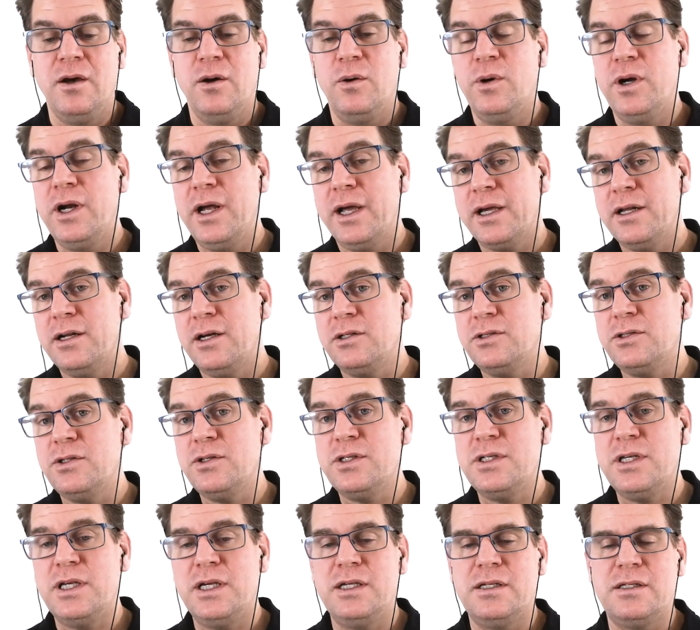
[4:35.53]
What I can also
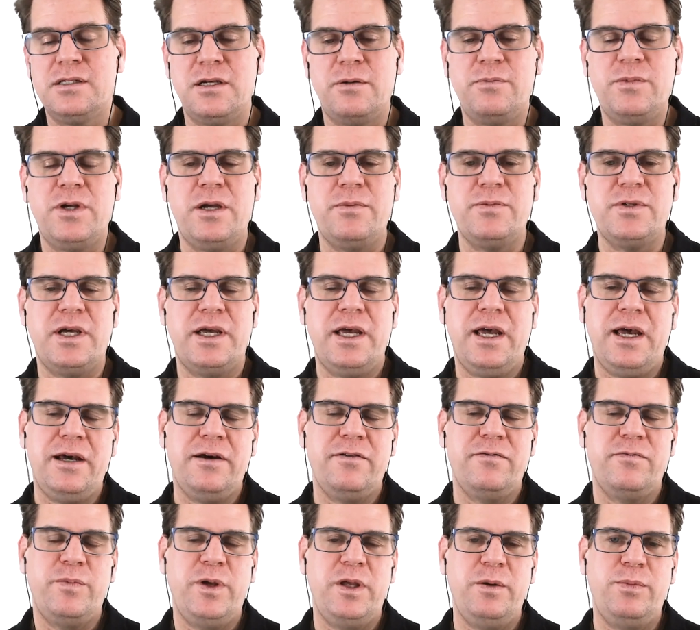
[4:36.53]
see is sometimes I
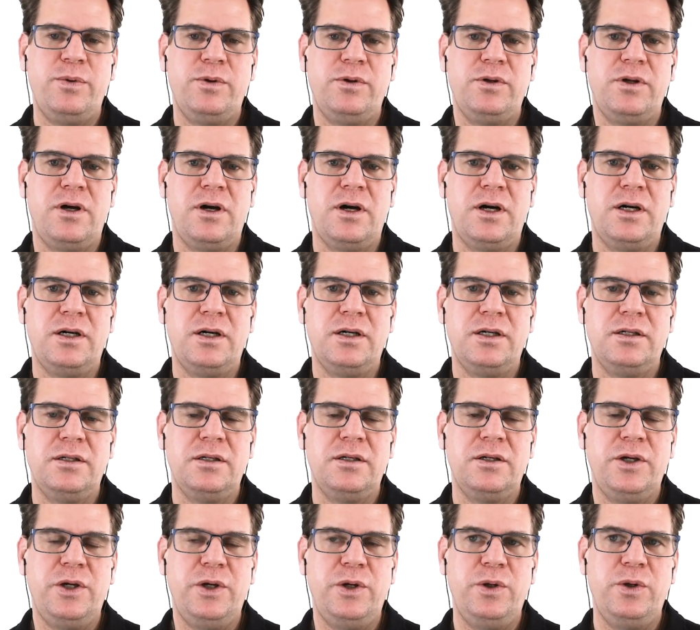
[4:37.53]
have people on
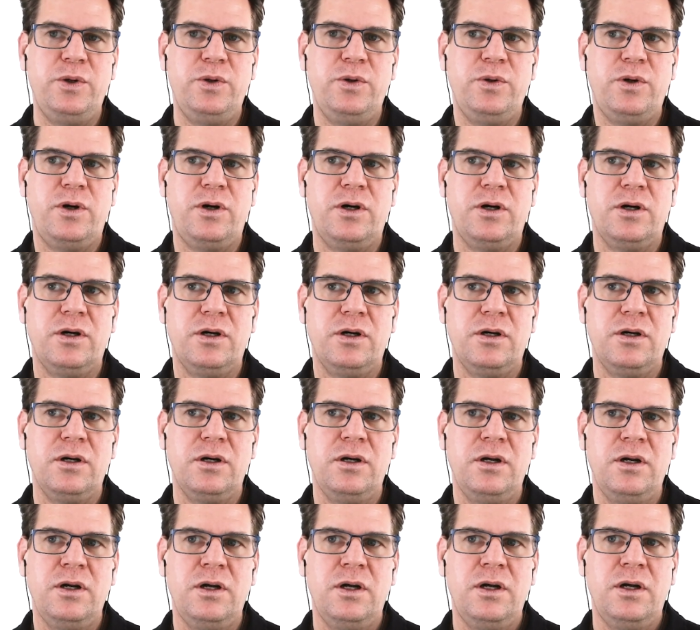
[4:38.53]
who are